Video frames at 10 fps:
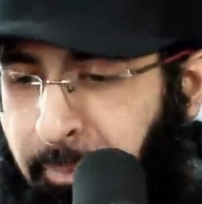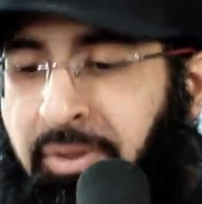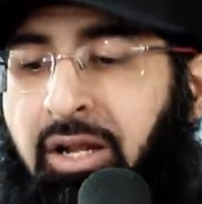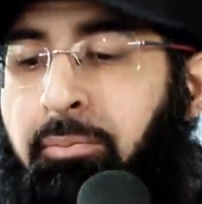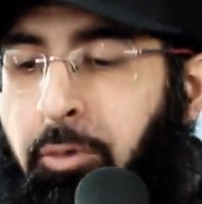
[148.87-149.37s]

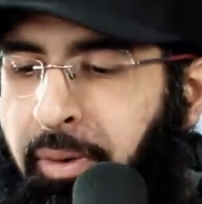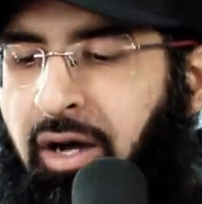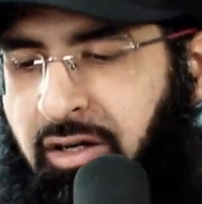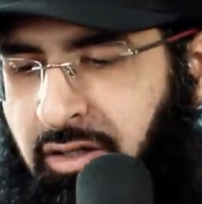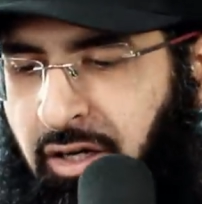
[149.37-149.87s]
Ibn
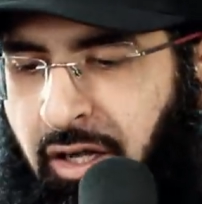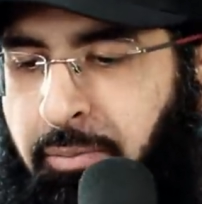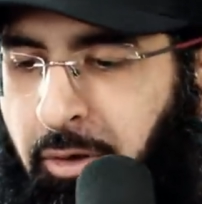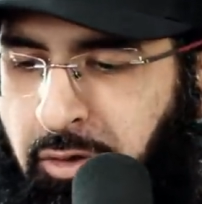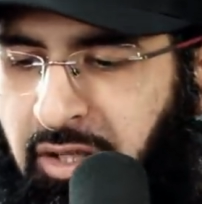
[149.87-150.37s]
al-Mubarak,
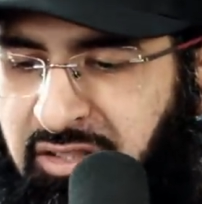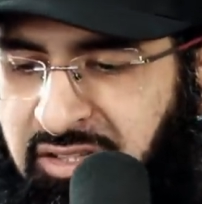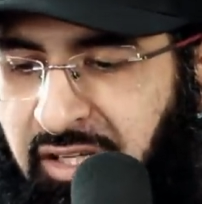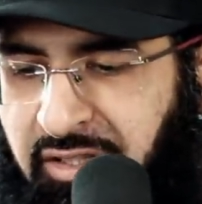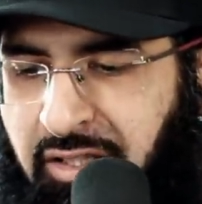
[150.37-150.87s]

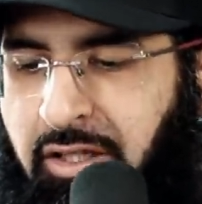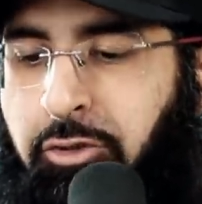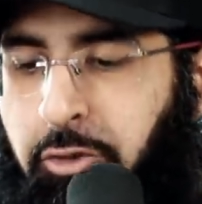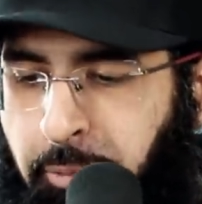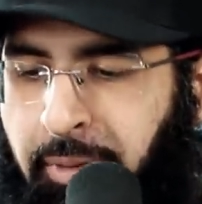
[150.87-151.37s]
rahimahullah, said
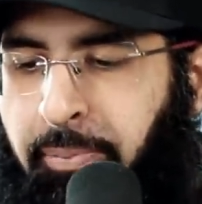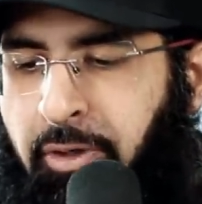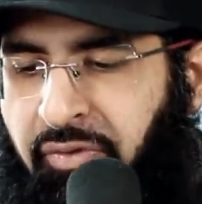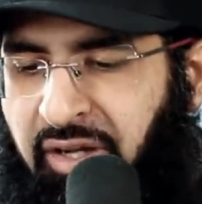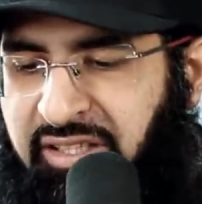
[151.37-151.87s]
to the
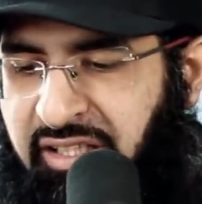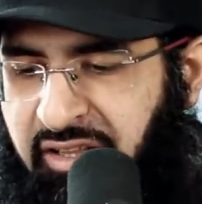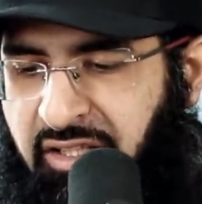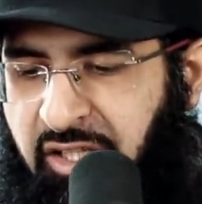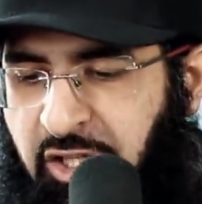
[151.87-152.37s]
people of
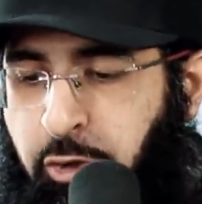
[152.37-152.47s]
Hadith,